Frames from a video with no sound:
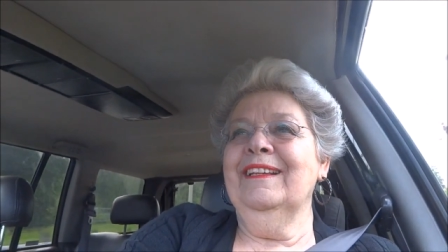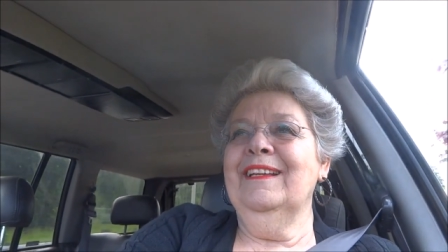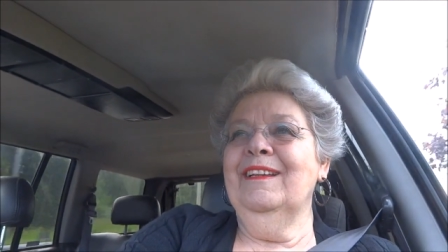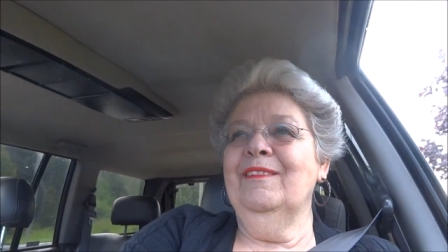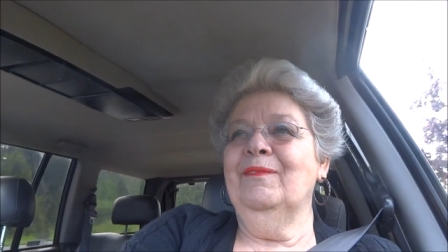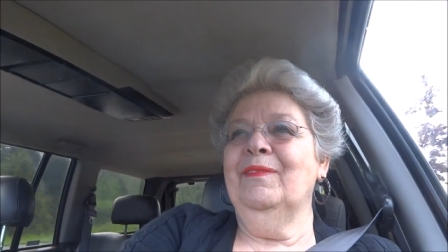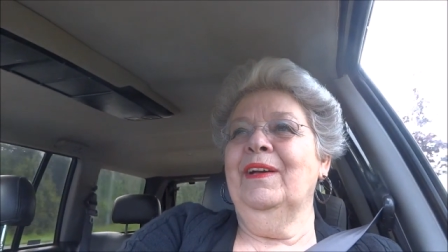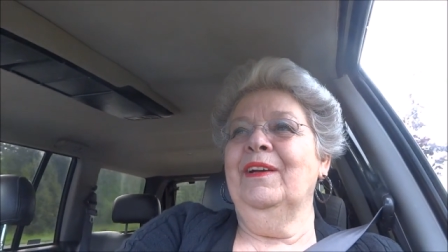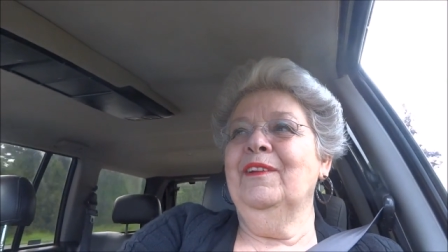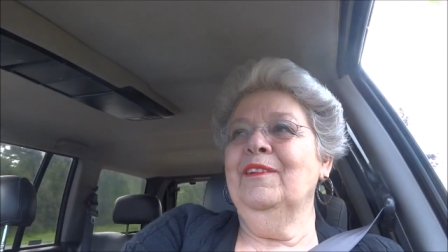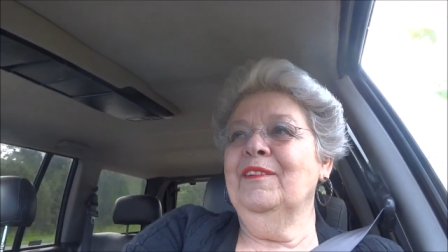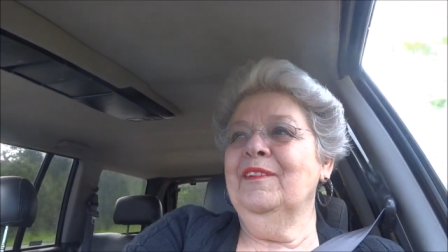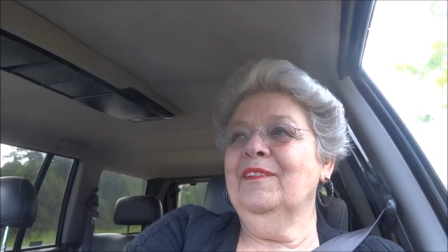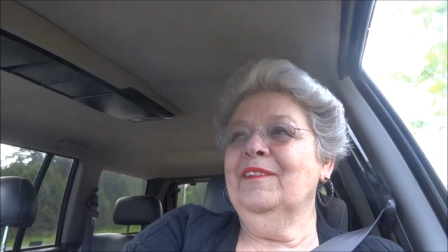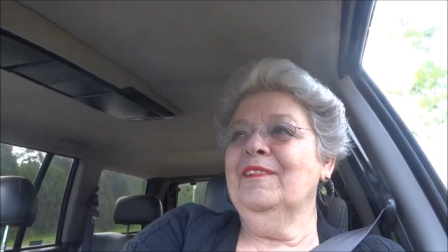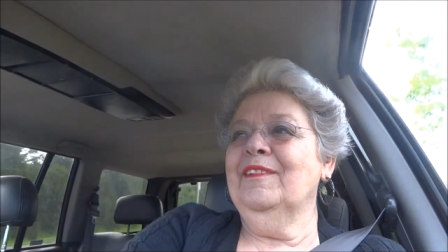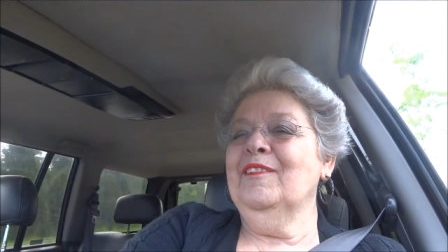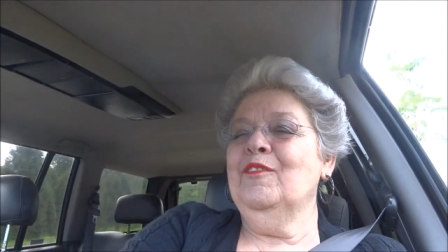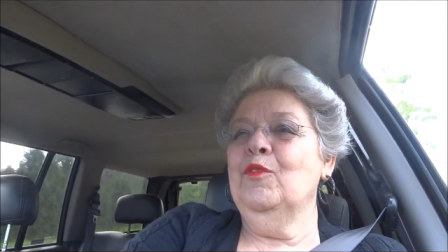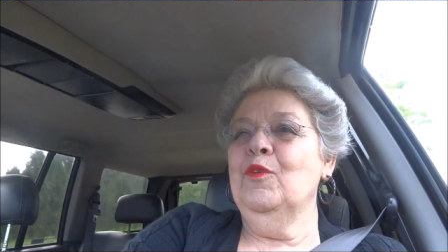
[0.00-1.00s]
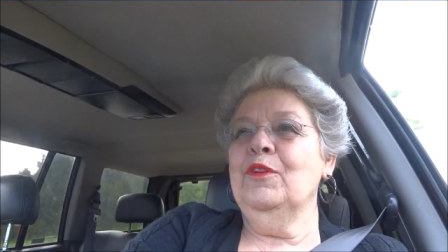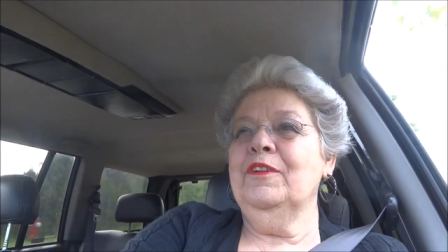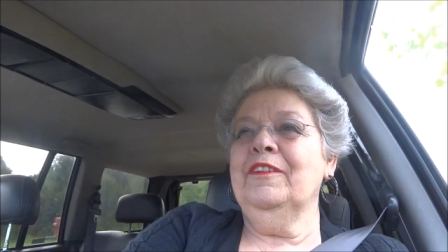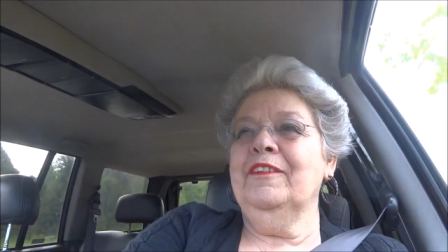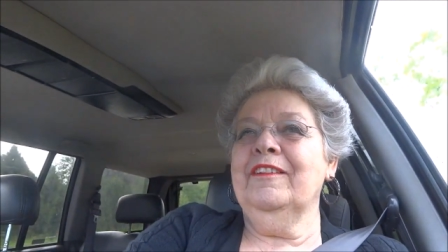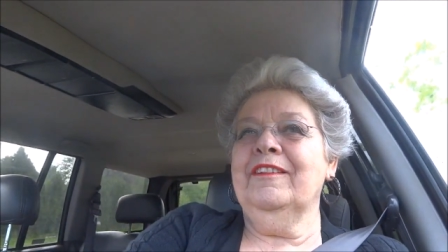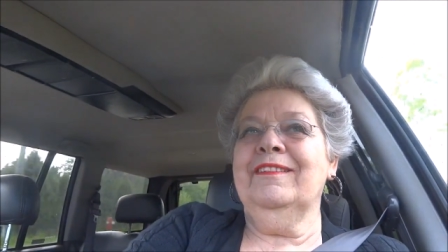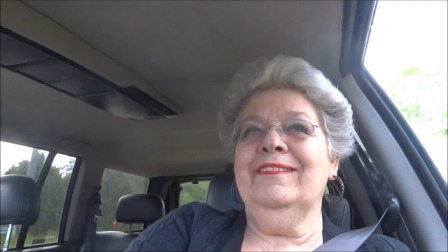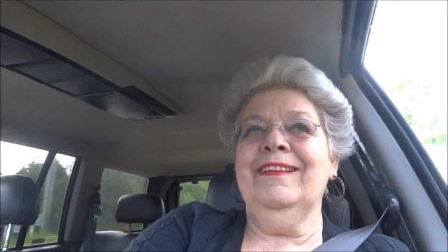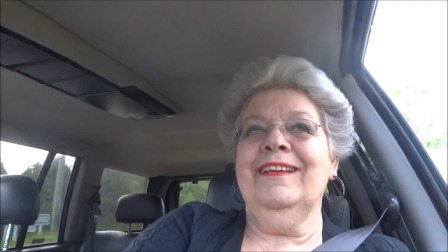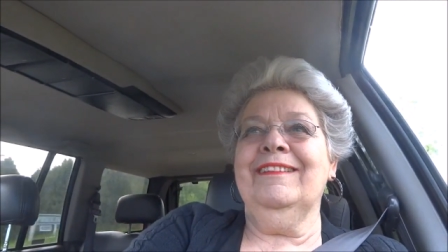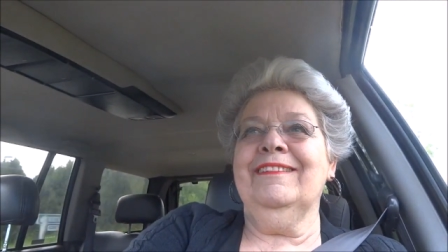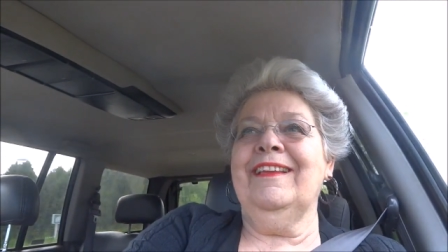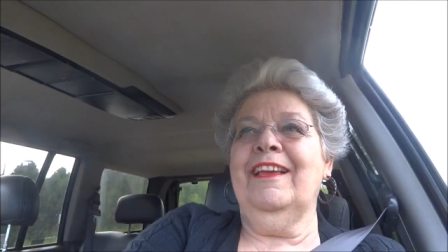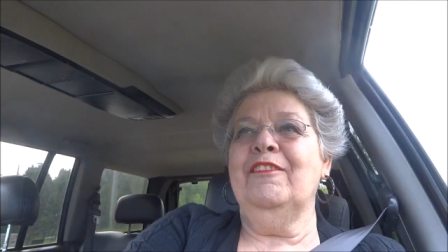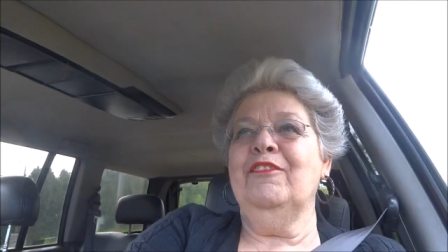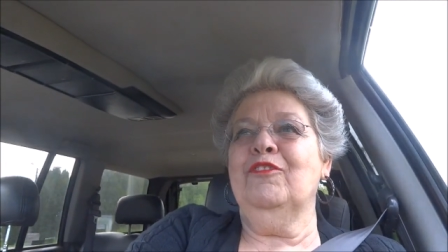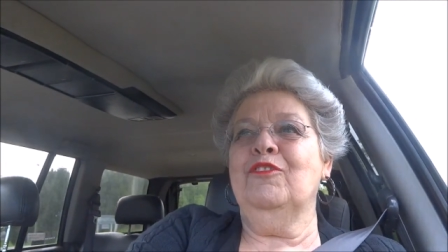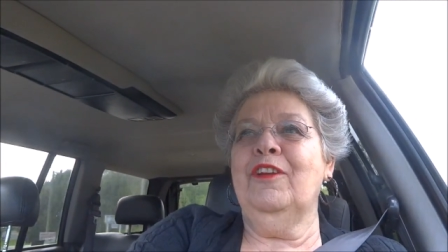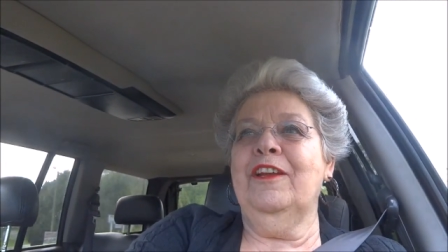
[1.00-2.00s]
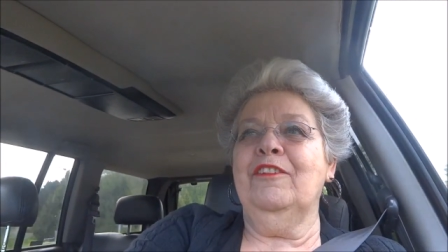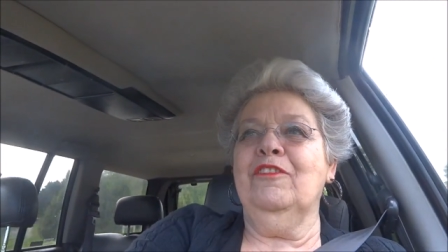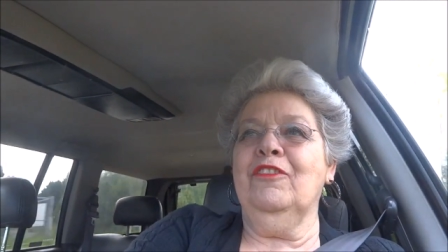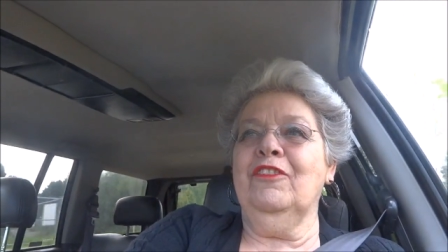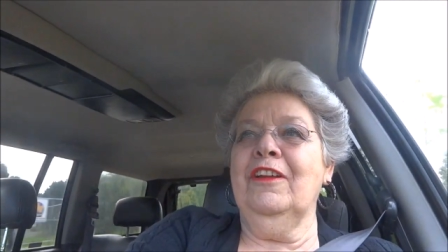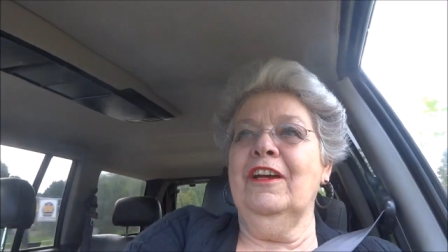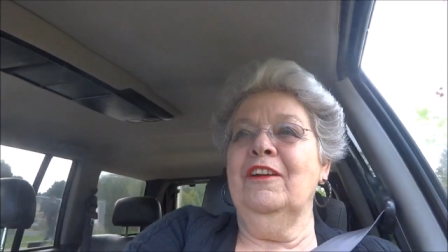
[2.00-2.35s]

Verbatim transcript: about quarter to six, I stretched